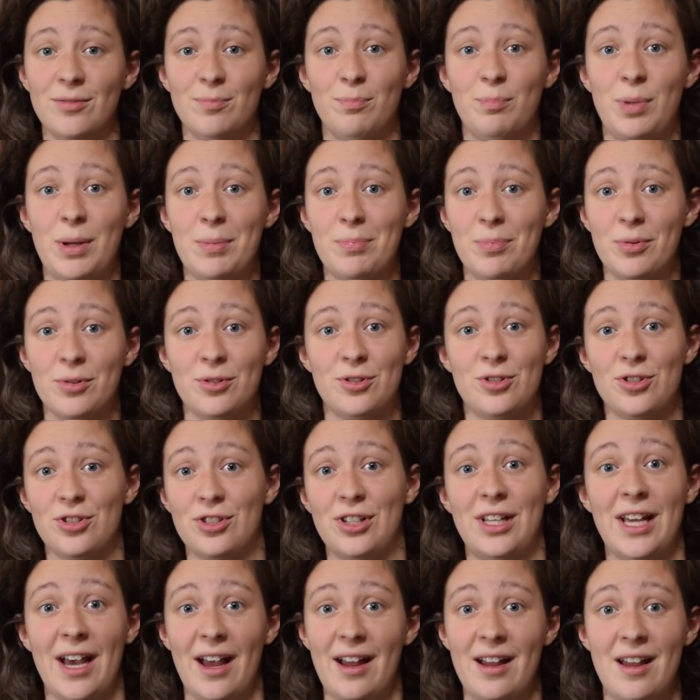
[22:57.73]
people
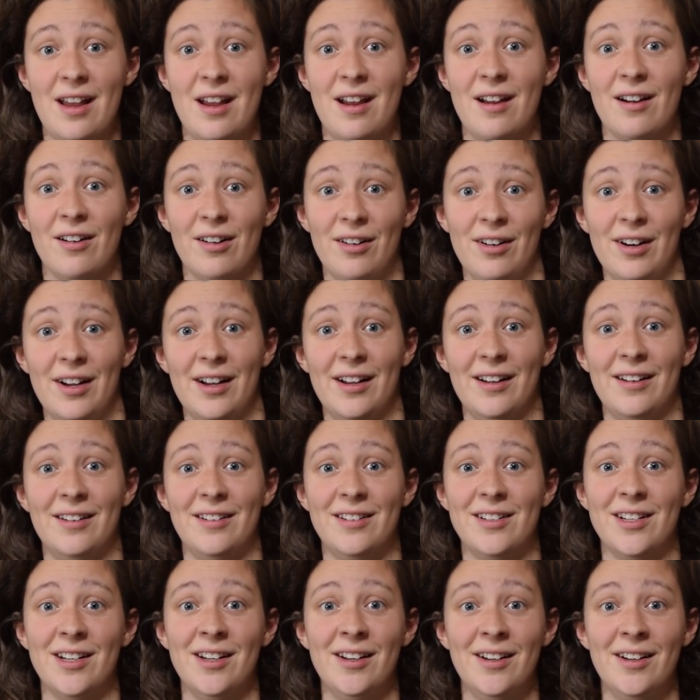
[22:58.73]
just get here and